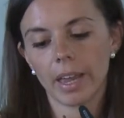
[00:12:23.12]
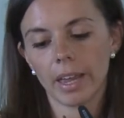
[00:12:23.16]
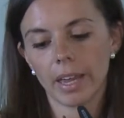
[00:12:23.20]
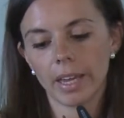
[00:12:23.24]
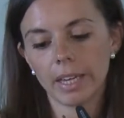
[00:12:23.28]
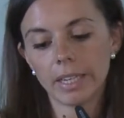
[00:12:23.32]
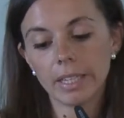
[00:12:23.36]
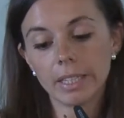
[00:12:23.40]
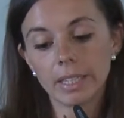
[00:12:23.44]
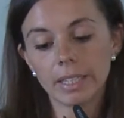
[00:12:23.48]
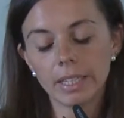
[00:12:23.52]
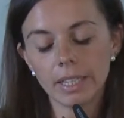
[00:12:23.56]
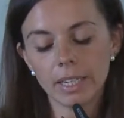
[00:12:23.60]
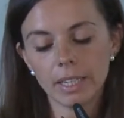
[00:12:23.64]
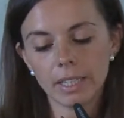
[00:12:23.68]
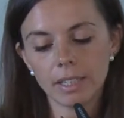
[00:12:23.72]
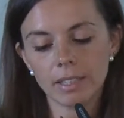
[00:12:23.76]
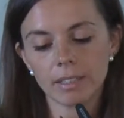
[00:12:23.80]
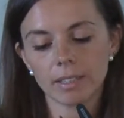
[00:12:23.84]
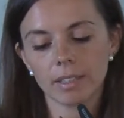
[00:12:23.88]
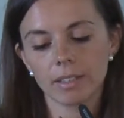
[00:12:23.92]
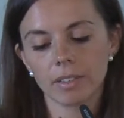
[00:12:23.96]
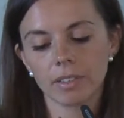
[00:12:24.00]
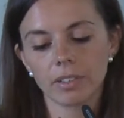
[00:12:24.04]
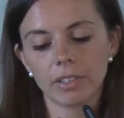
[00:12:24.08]

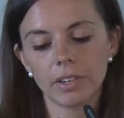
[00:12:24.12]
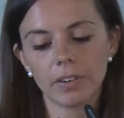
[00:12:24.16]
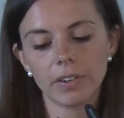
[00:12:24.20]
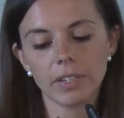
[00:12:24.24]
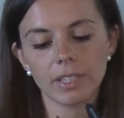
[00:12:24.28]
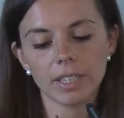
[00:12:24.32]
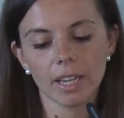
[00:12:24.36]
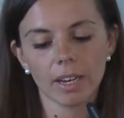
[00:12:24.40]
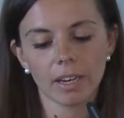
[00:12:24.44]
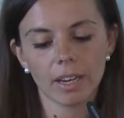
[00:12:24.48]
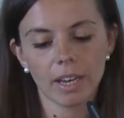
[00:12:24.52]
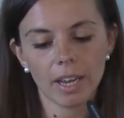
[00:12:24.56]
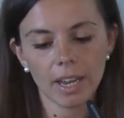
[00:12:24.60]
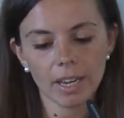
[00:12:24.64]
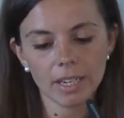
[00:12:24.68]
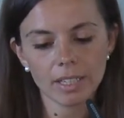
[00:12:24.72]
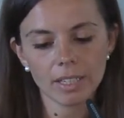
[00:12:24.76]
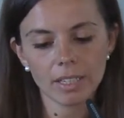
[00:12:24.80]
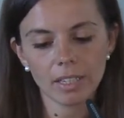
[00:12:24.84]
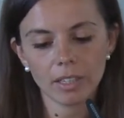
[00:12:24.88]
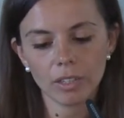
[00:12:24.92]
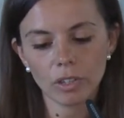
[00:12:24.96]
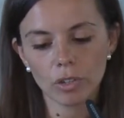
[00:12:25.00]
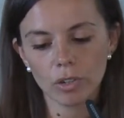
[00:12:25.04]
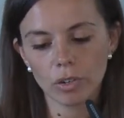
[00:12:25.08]
Indeed, there is an
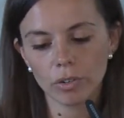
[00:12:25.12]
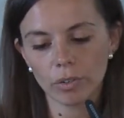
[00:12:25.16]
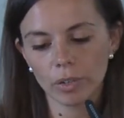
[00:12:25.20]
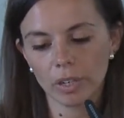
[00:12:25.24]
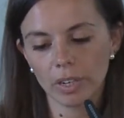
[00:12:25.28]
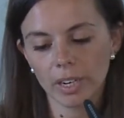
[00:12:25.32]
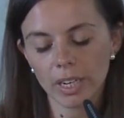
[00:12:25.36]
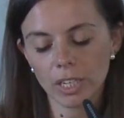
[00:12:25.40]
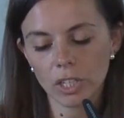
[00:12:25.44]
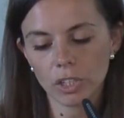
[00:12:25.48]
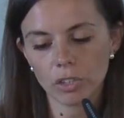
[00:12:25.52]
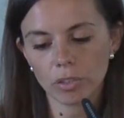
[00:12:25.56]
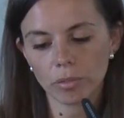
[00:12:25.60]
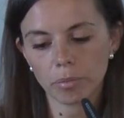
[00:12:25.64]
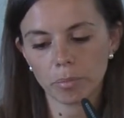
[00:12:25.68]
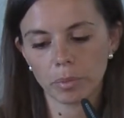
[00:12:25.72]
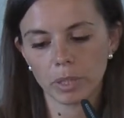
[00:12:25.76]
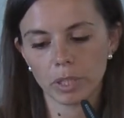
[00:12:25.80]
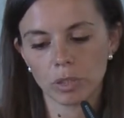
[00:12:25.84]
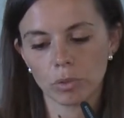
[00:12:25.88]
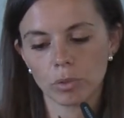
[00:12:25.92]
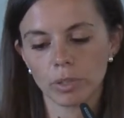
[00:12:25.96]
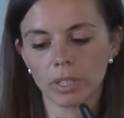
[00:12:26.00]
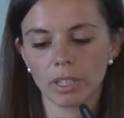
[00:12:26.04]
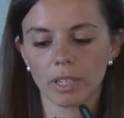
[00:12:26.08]
excellent correlation
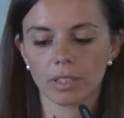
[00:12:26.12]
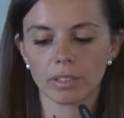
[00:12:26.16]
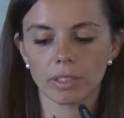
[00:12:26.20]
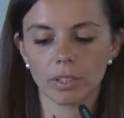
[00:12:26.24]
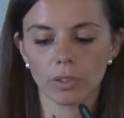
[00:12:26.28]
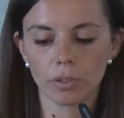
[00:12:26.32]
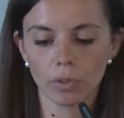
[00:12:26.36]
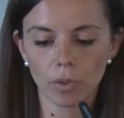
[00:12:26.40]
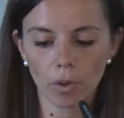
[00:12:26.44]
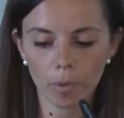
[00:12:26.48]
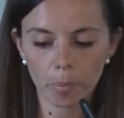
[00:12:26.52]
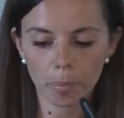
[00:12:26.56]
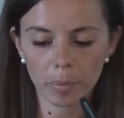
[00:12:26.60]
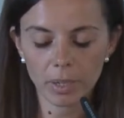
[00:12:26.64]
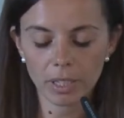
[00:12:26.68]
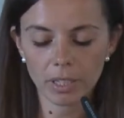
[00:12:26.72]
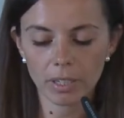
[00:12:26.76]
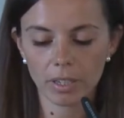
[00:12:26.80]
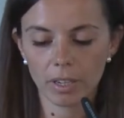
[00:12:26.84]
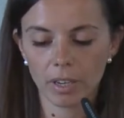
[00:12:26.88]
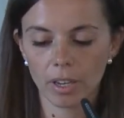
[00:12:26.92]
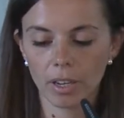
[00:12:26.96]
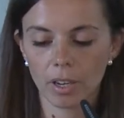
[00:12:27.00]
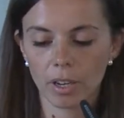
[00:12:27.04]
between antithrombin,